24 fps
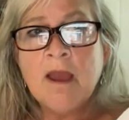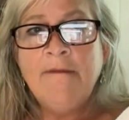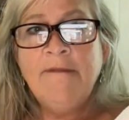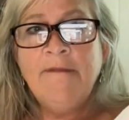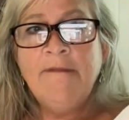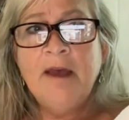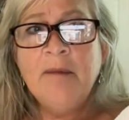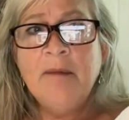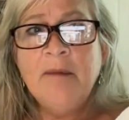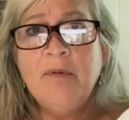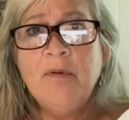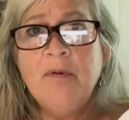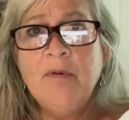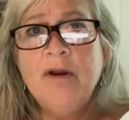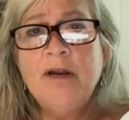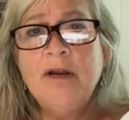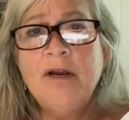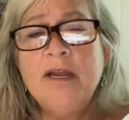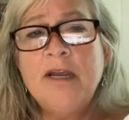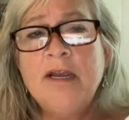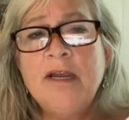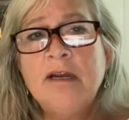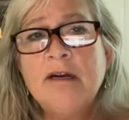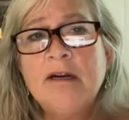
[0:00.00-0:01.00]
At that point,
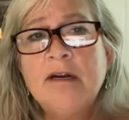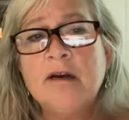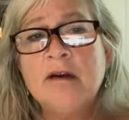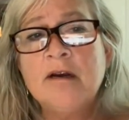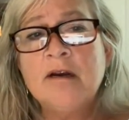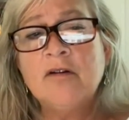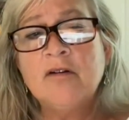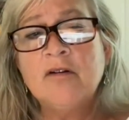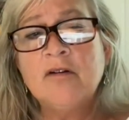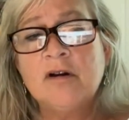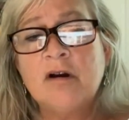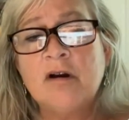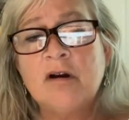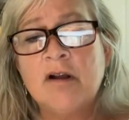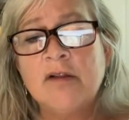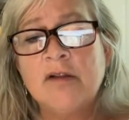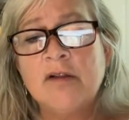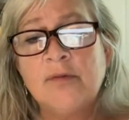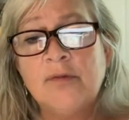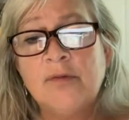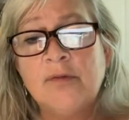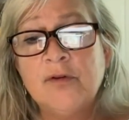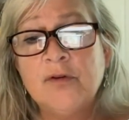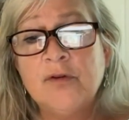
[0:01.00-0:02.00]
he had undergone
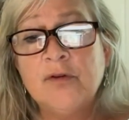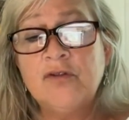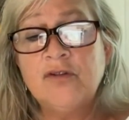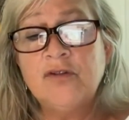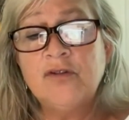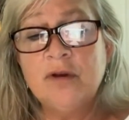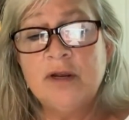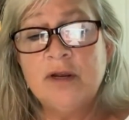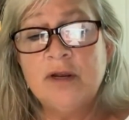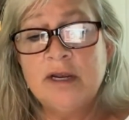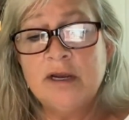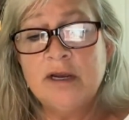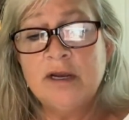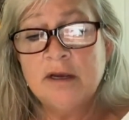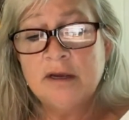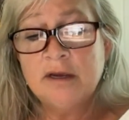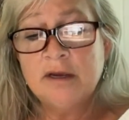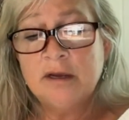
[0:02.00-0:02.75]
surgery